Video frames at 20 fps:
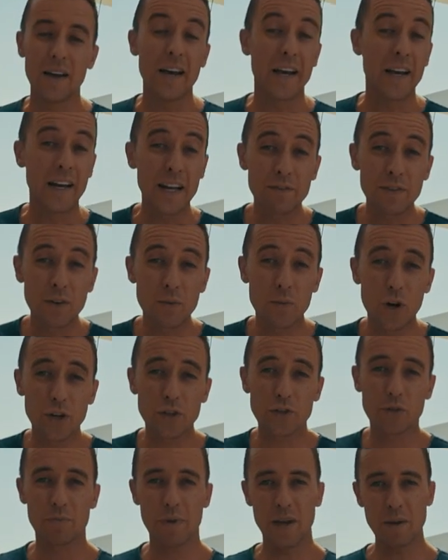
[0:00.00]
It even
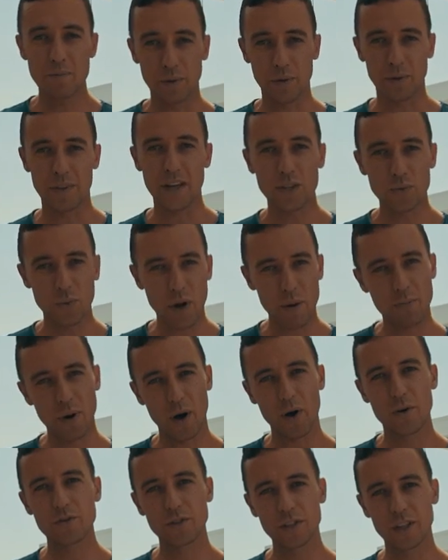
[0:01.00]
works with people. That's why
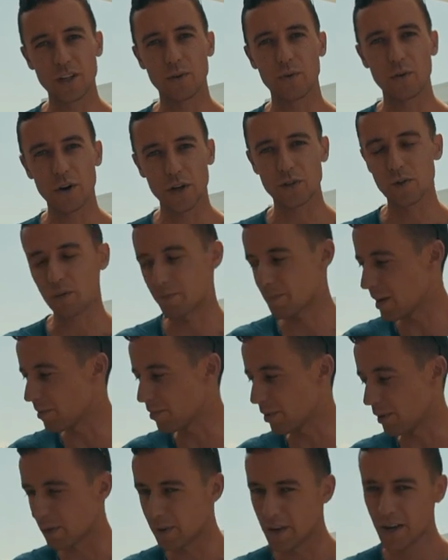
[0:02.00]
posing works with
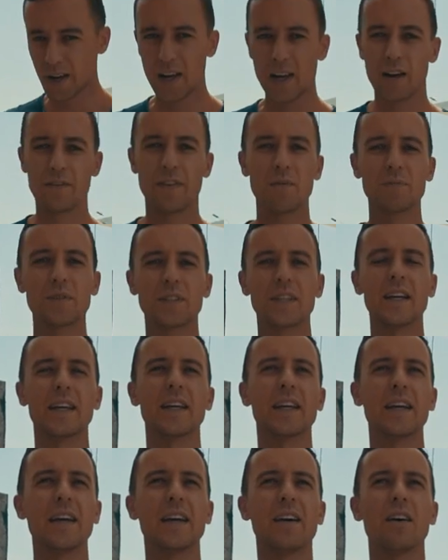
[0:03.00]
people. If I'm
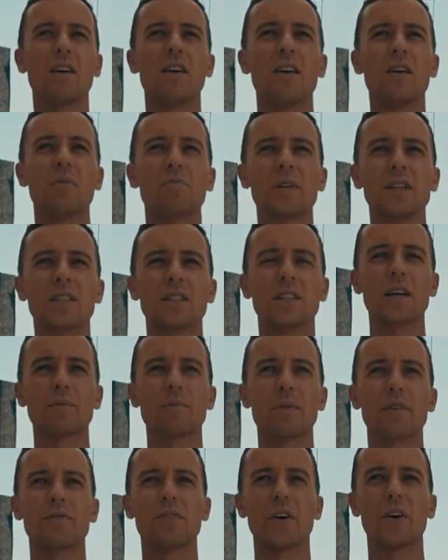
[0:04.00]
standing here, oh, please take
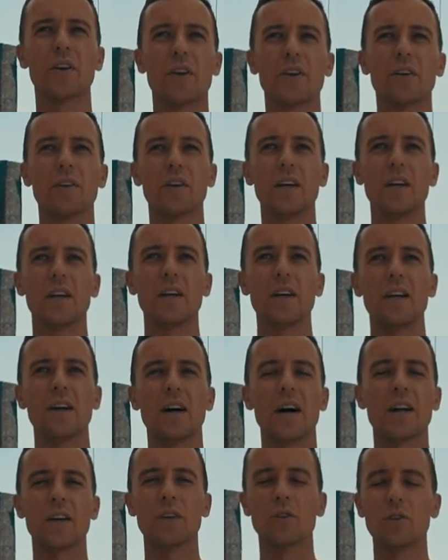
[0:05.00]
my photo,
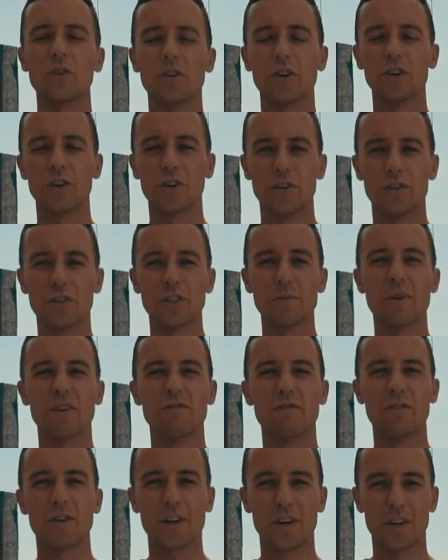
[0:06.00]
I don't look good because I'm a
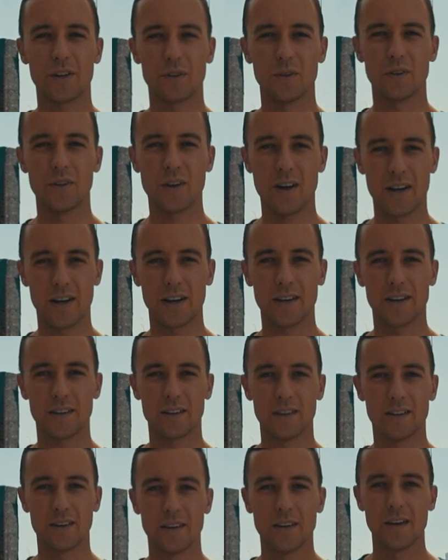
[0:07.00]
vertical line.
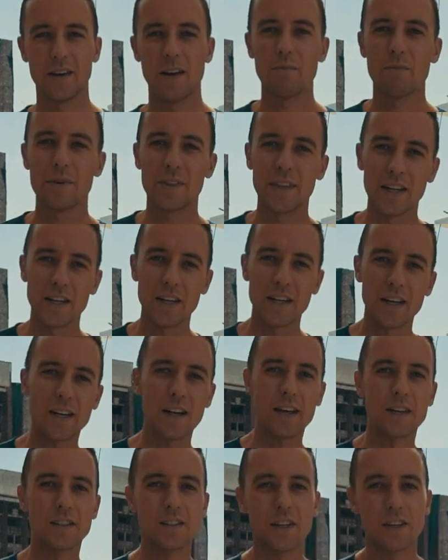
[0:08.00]
But then
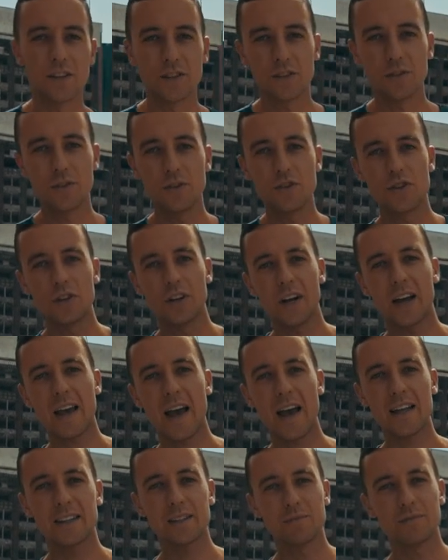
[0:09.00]
as, as soon as you like
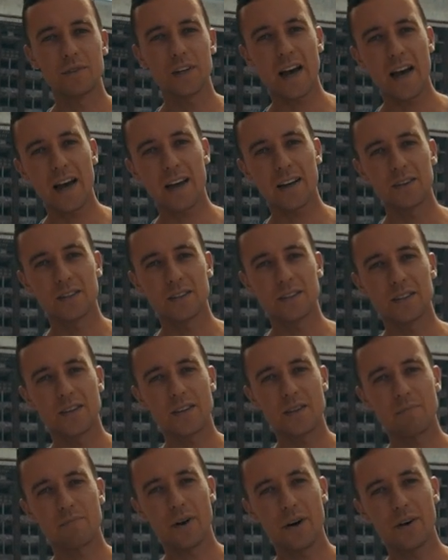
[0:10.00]
add some diagonals into
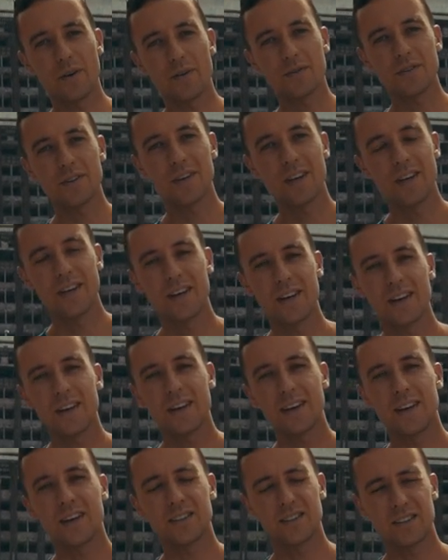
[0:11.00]
the pose,
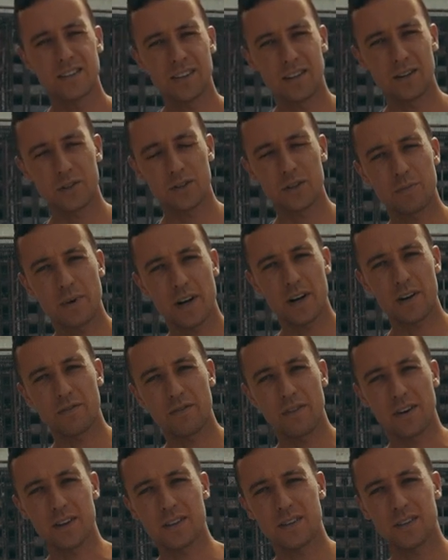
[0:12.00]
instantly looks better,
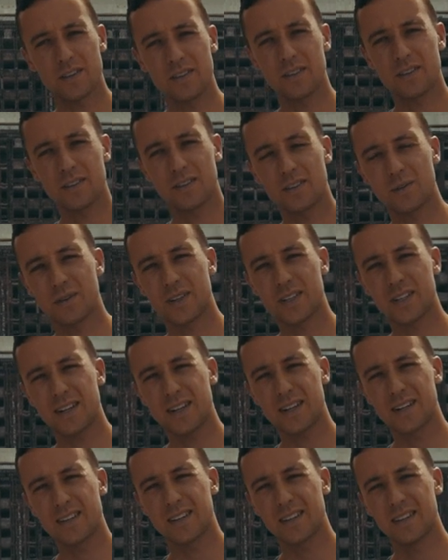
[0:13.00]
friends. You
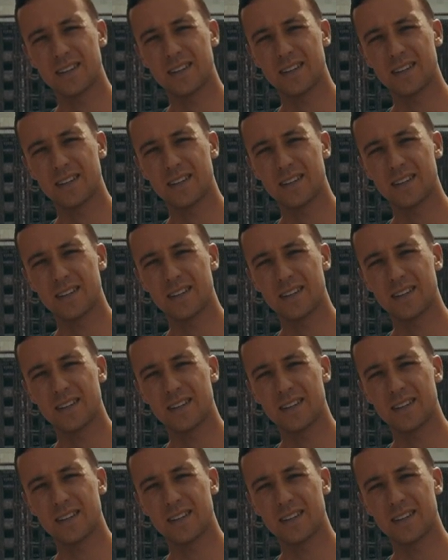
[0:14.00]
understand?